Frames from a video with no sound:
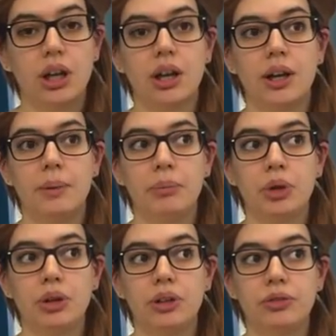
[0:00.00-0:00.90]
um,
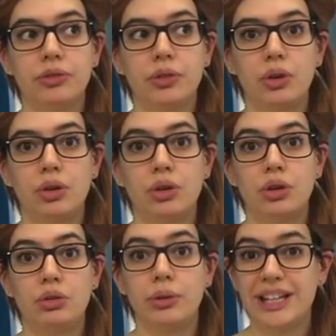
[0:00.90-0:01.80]
going for
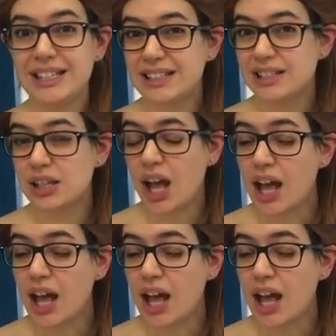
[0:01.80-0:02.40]
a race,